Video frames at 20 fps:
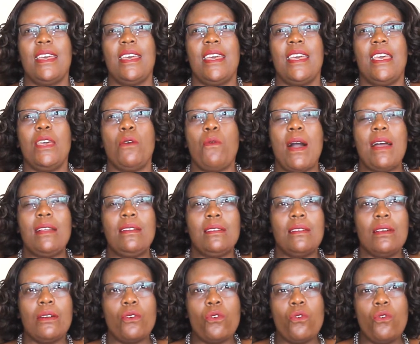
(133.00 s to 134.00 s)
He
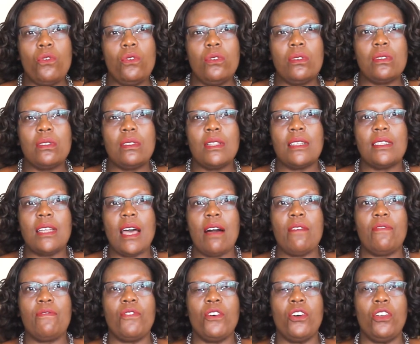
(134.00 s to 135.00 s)
wants rules that are
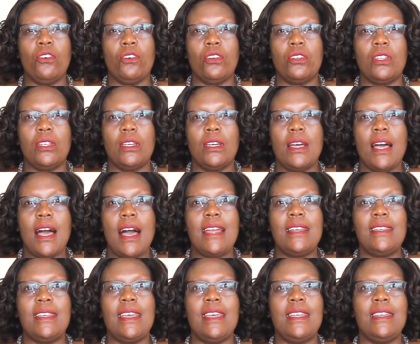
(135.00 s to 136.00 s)
followed,
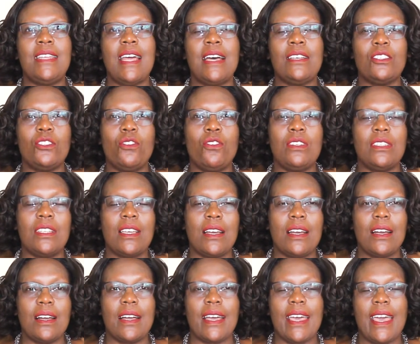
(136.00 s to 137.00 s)
and he does not
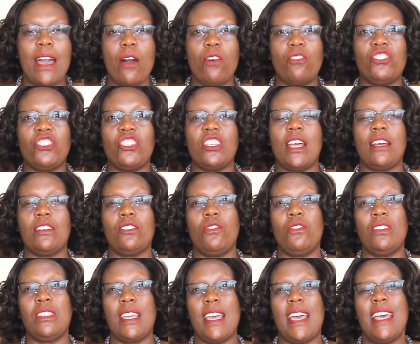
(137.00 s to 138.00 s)
care, or she does
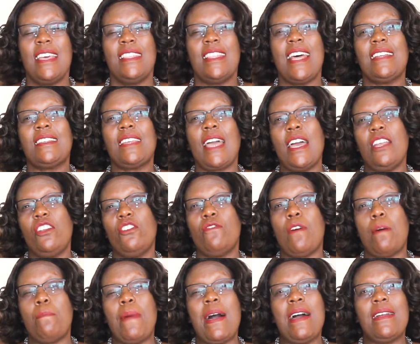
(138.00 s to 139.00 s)
not care. That kind of
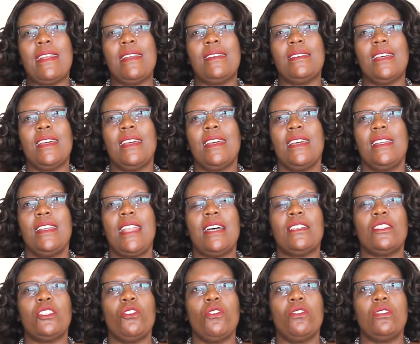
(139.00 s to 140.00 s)
a parent
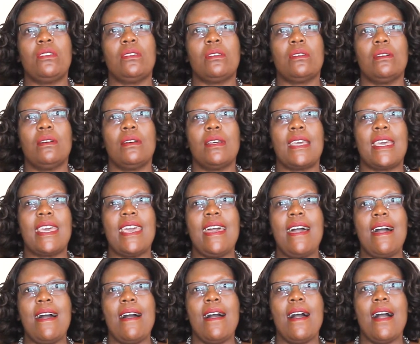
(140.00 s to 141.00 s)
does not
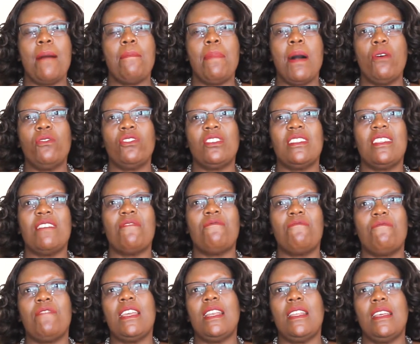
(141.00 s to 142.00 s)
care about the
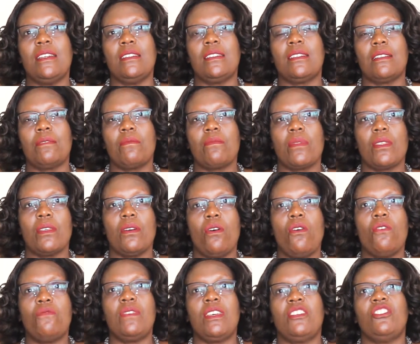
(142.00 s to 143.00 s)
feelings
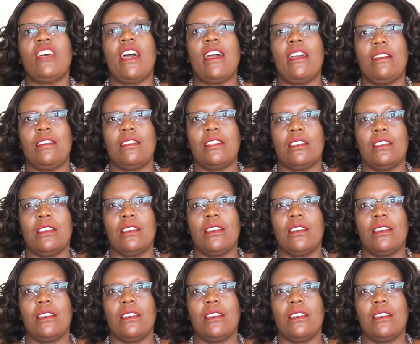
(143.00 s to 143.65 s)
of the child.